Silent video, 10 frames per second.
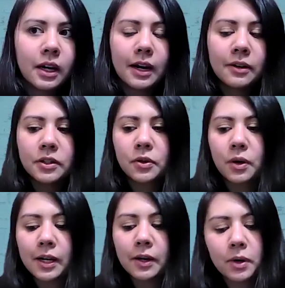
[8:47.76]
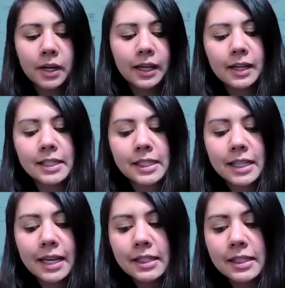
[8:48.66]
I also kind of want to get a
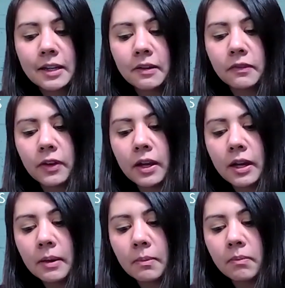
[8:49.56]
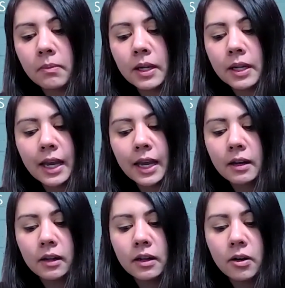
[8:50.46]
sense of,
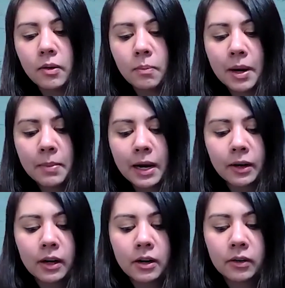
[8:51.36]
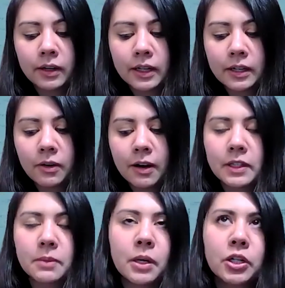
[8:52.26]
again, you know, my background, I don't have
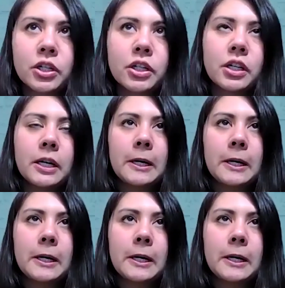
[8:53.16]
as much